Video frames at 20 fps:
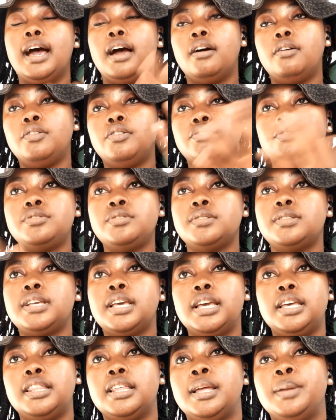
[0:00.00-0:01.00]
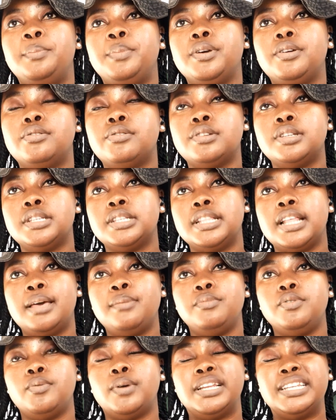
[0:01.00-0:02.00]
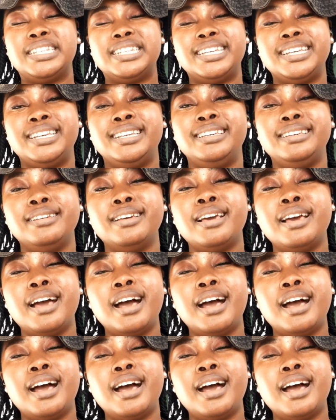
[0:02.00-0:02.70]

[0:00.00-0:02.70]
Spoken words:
I would also take that, because now one day